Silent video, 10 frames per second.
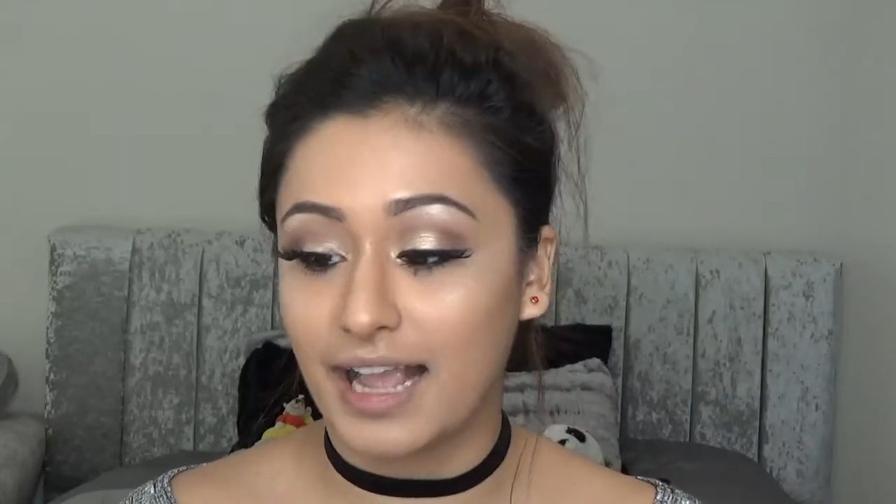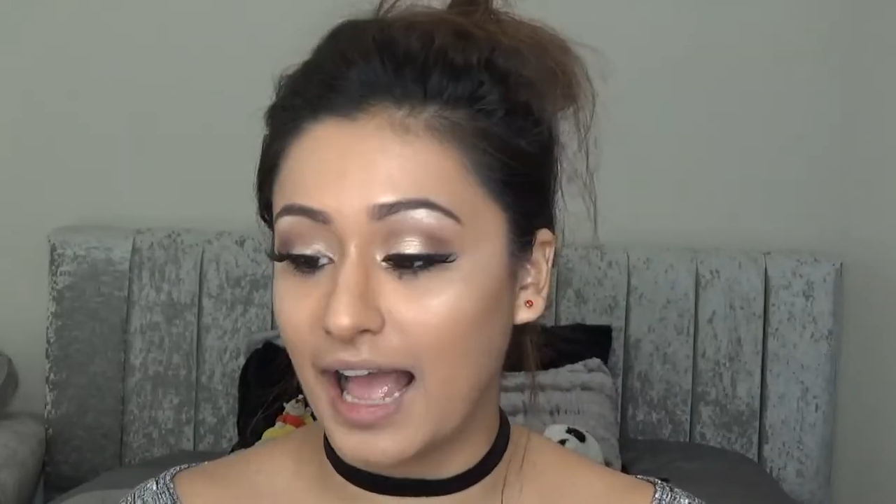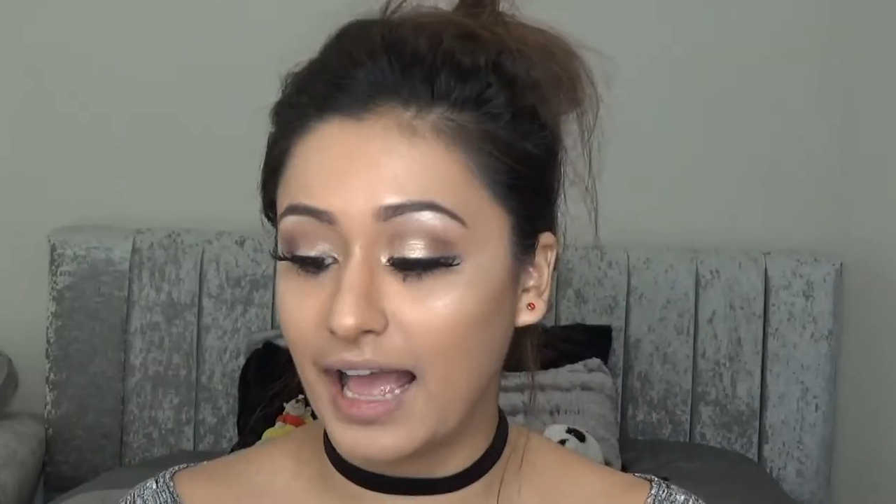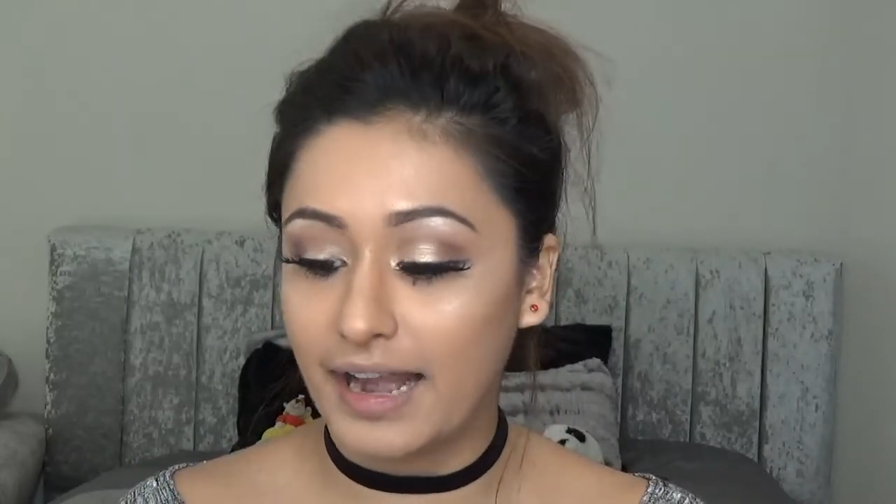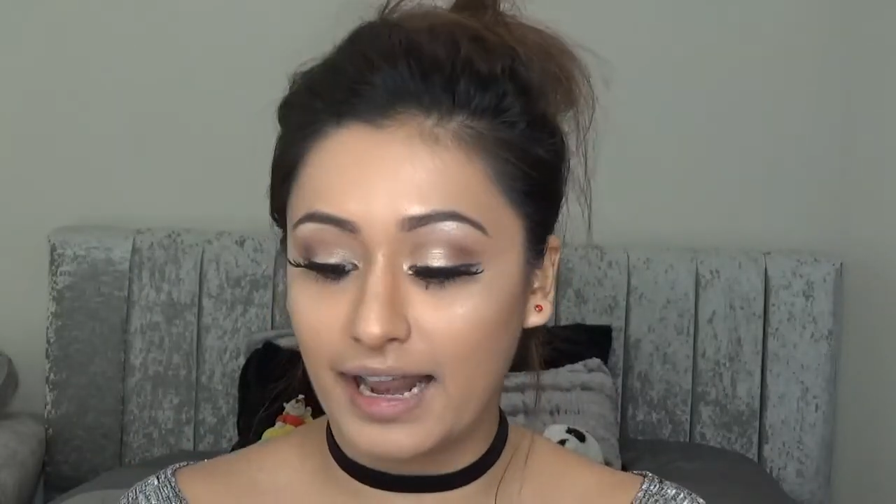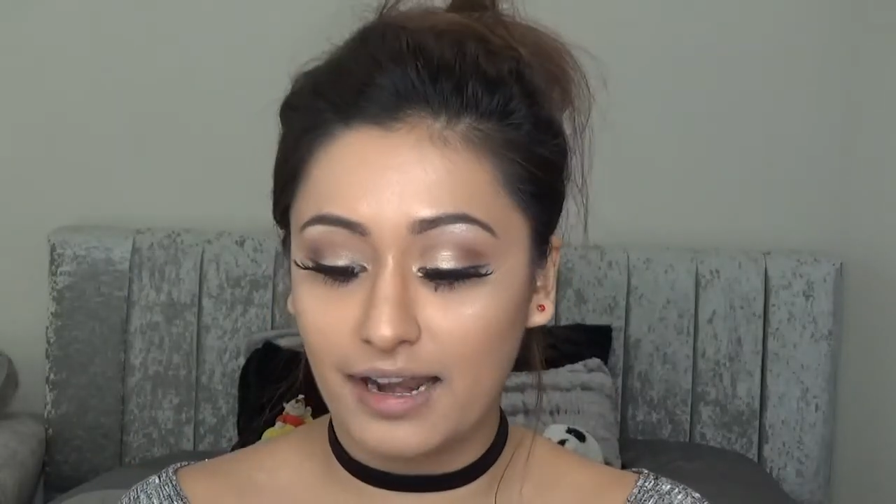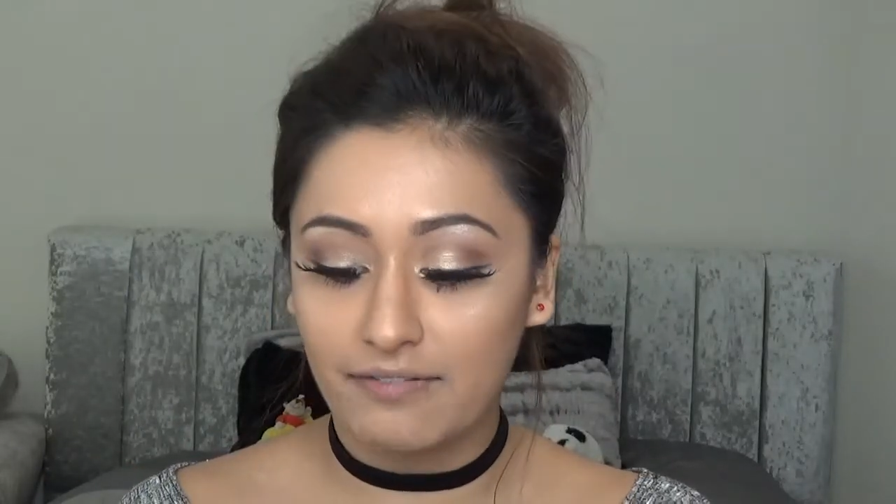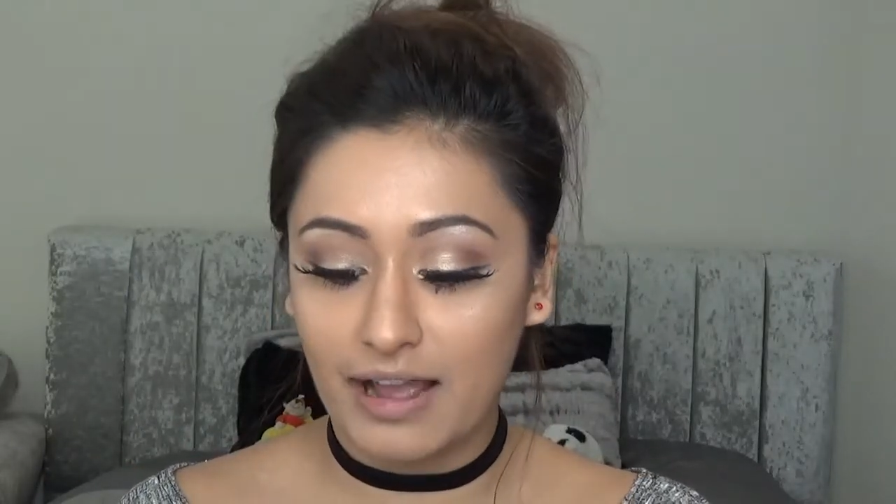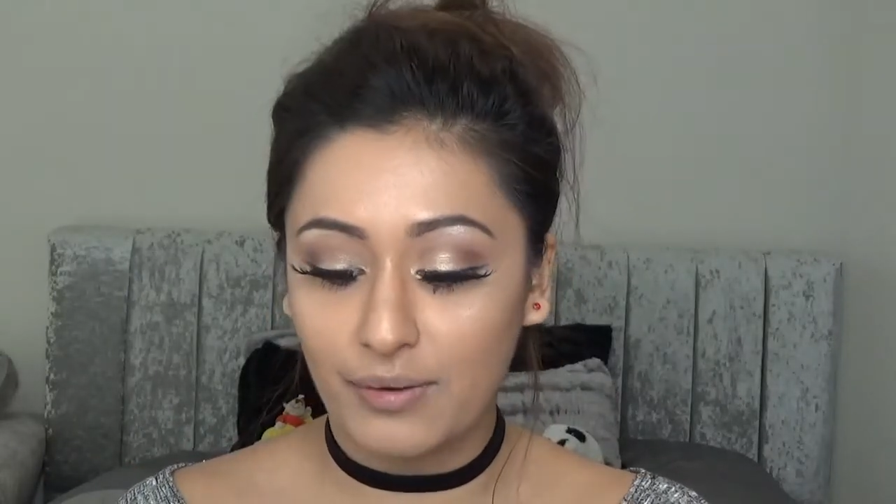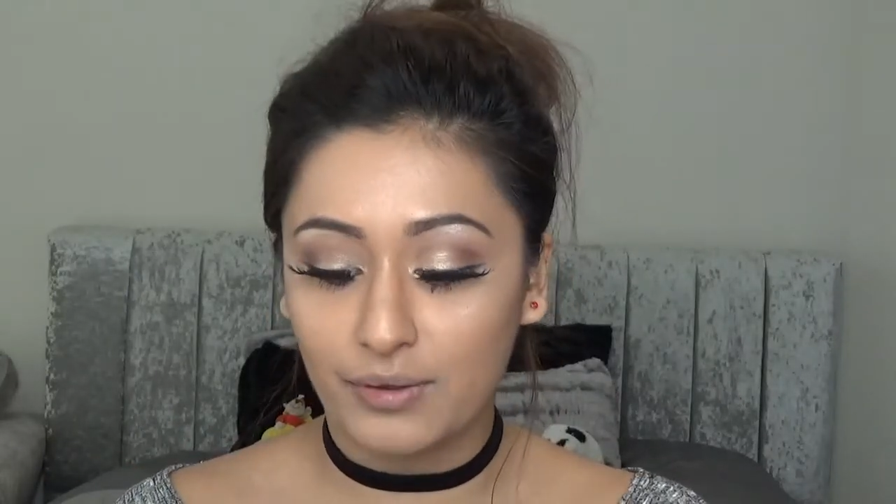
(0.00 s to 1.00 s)
and I
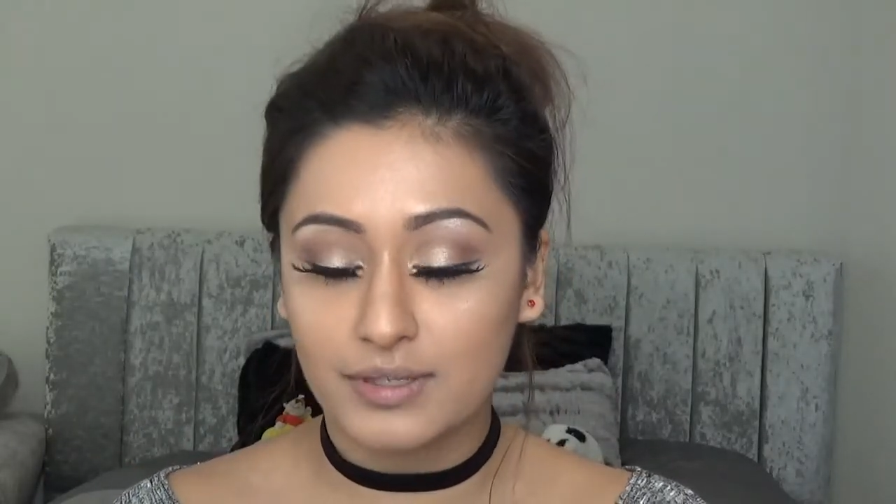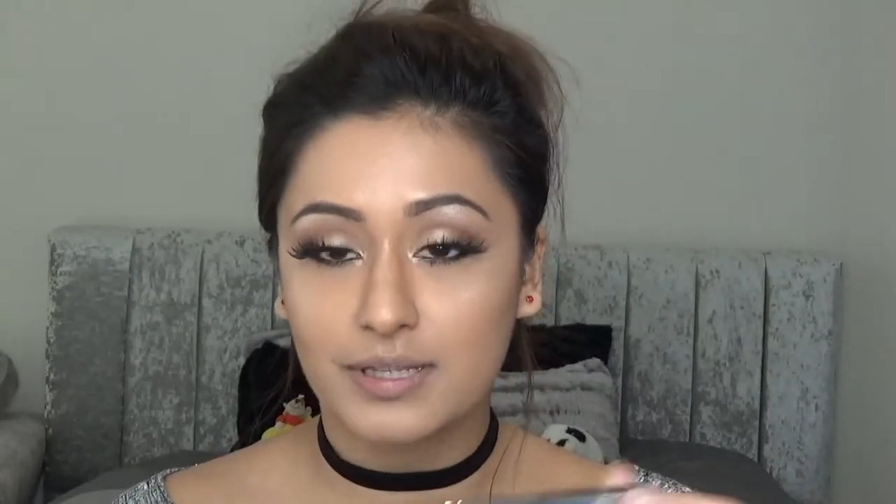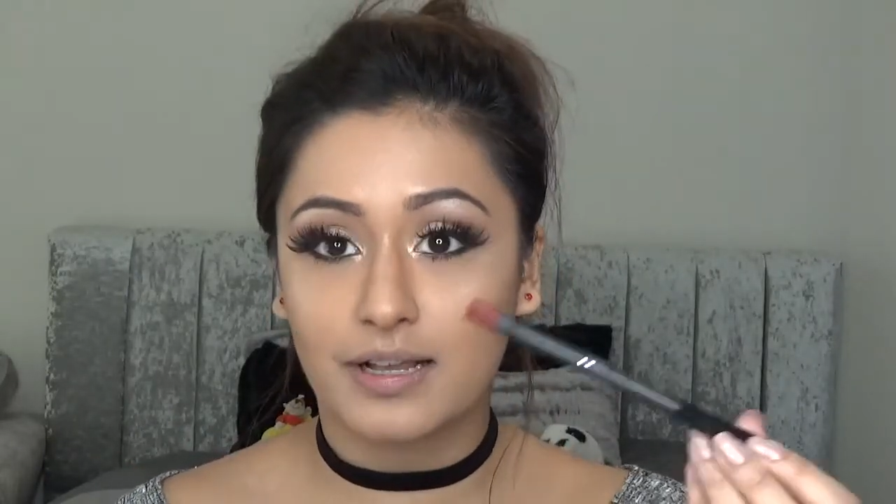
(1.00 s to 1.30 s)
love how it also